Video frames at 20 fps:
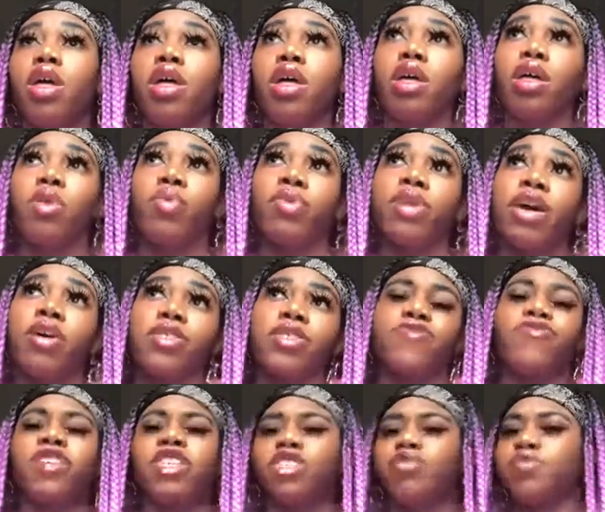when I was a
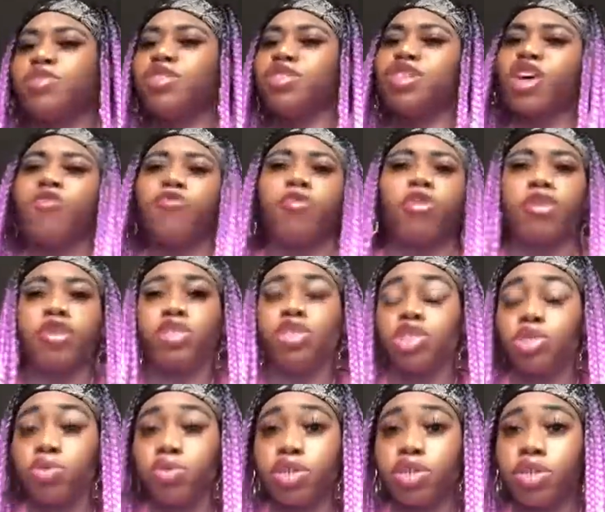freshman, sophomore, and
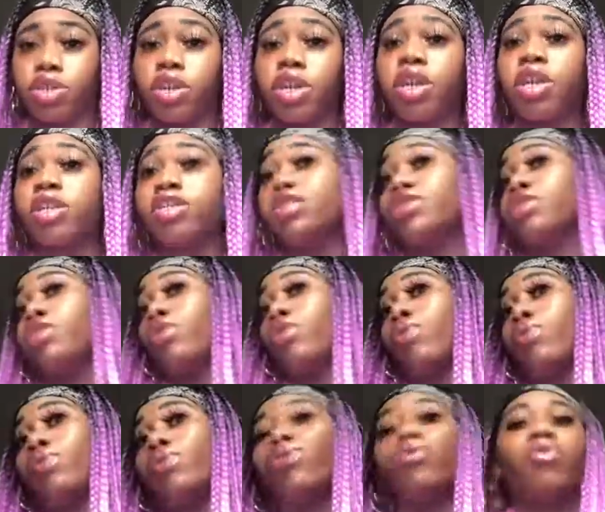junior. So
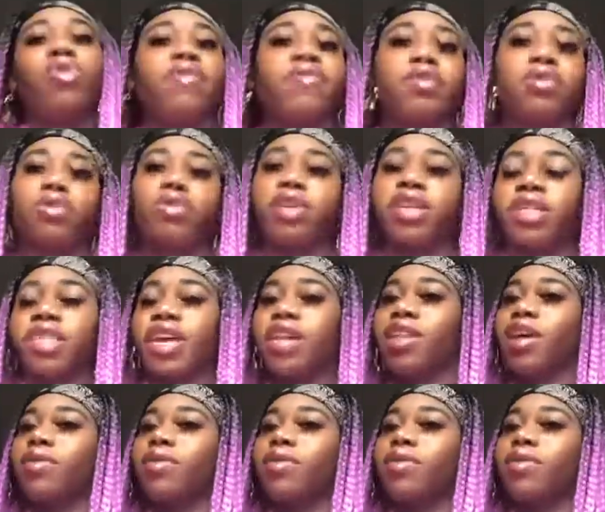whoever's gonna get that locker